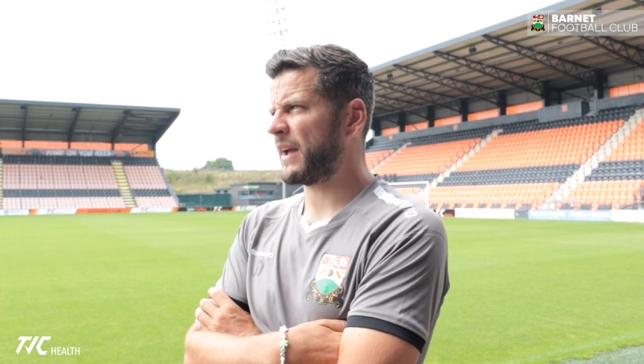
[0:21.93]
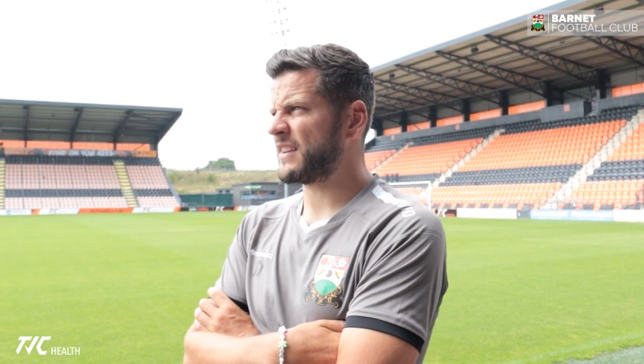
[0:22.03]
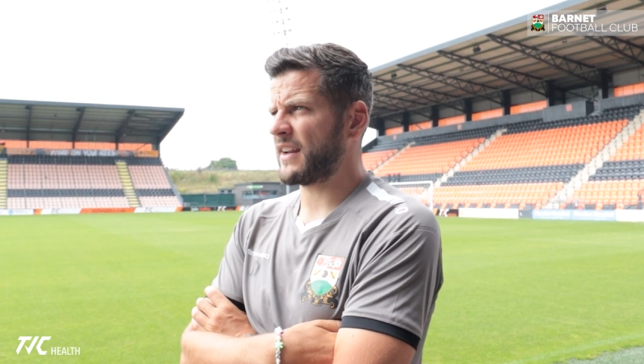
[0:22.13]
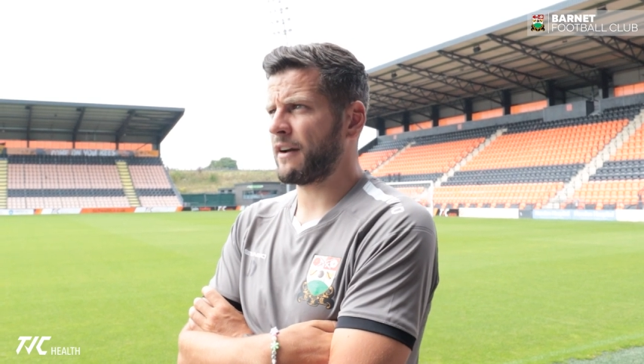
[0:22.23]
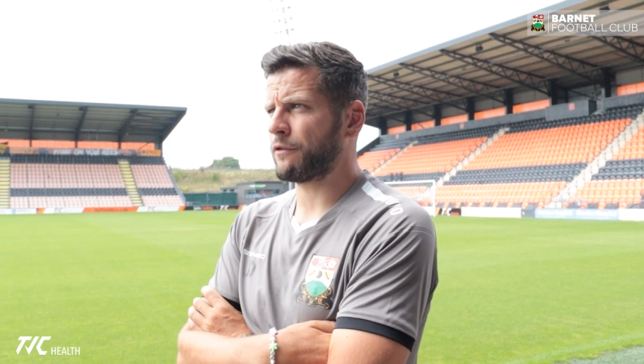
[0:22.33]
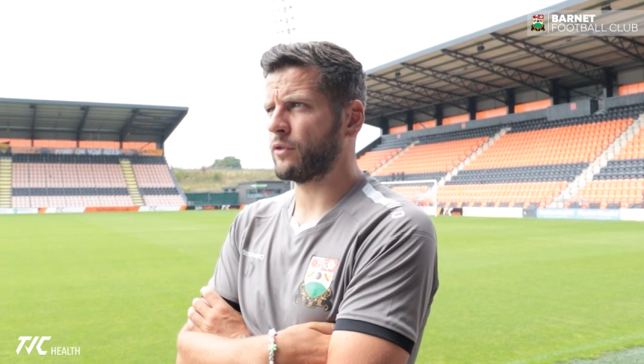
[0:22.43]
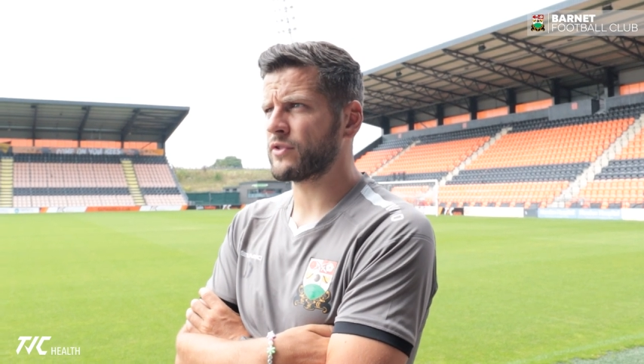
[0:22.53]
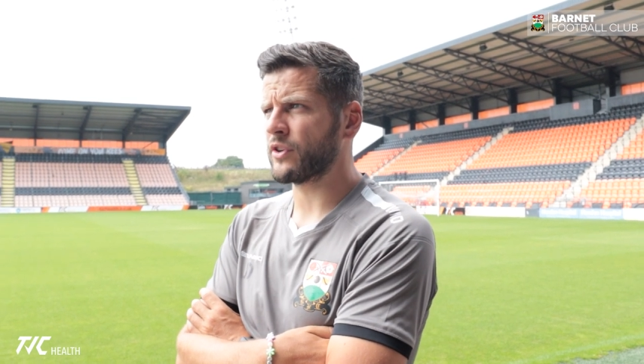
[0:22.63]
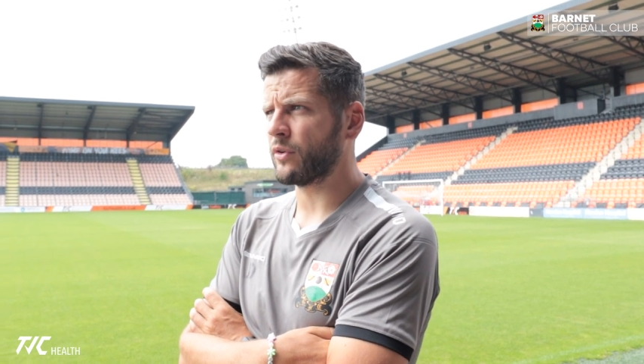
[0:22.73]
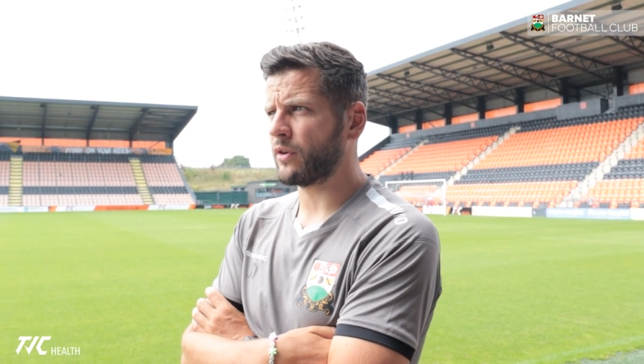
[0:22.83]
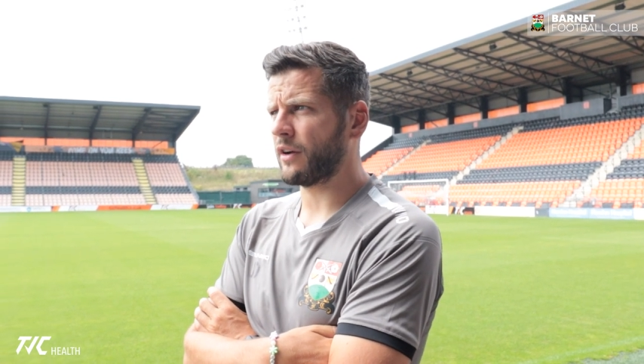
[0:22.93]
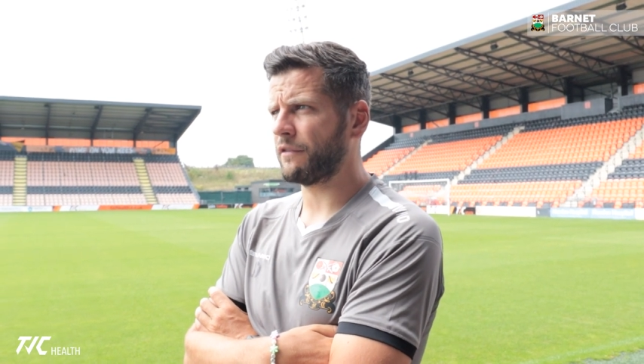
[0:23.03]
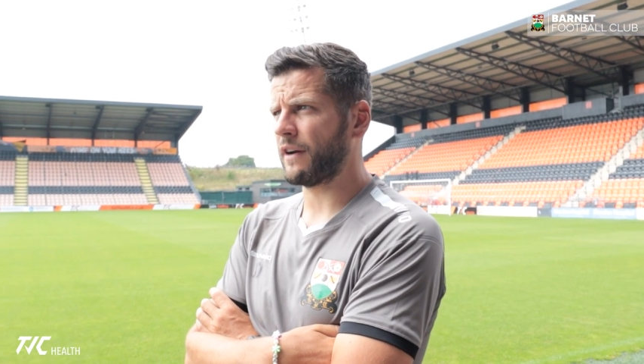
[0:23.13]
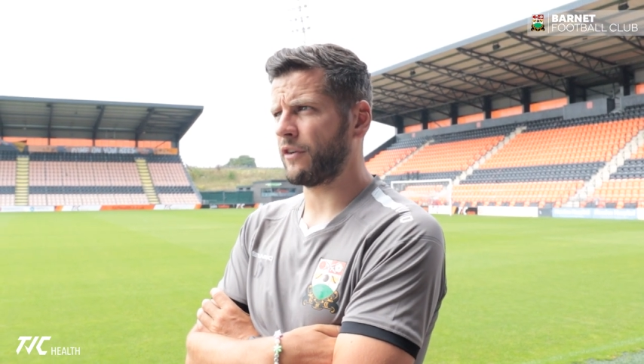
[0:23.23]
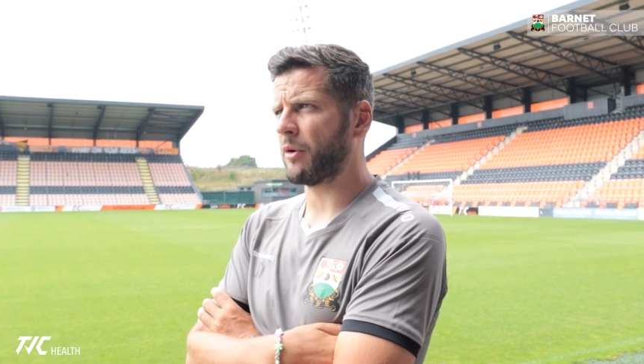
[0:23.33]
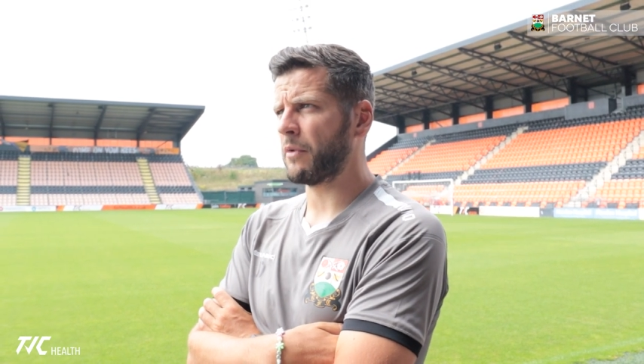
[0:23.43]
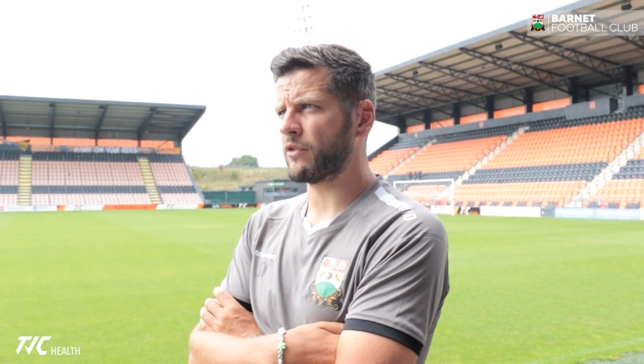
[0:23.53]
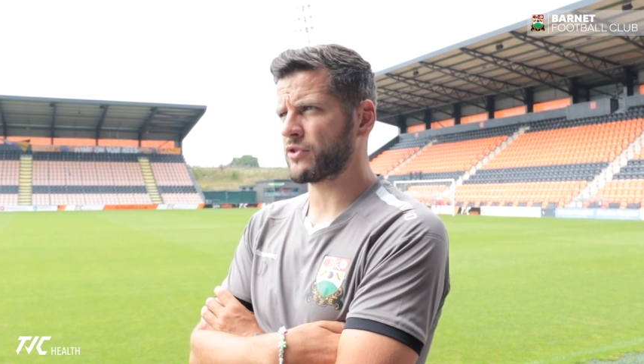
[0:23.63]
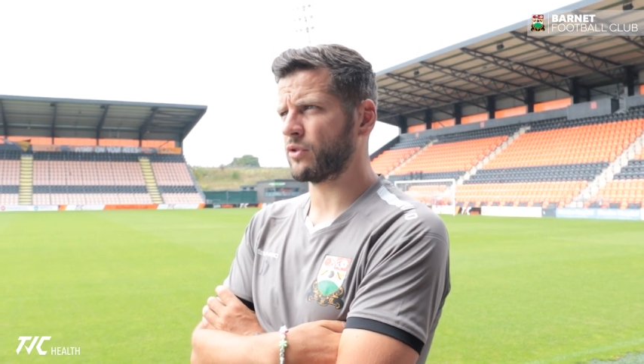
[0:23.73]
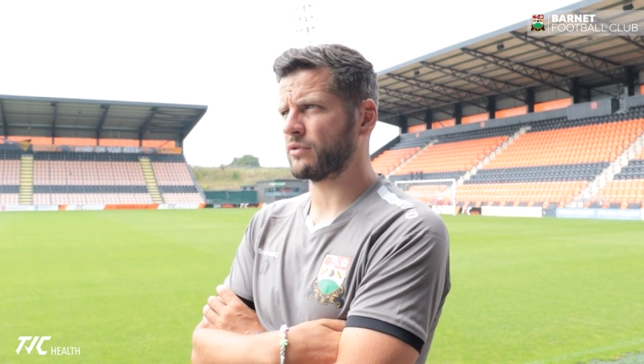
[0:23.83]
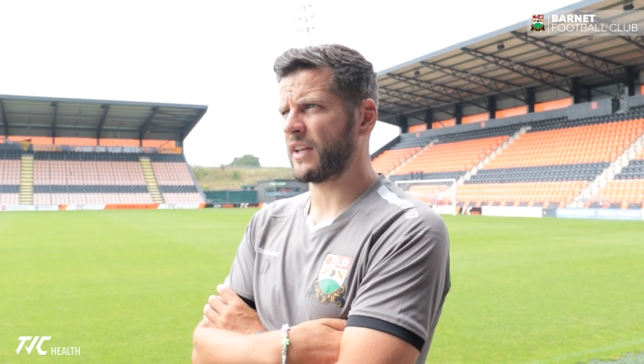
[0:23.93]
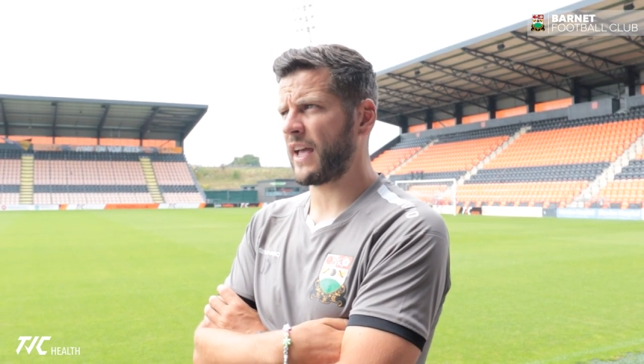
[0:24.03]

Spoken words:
basically their front two have got them a result.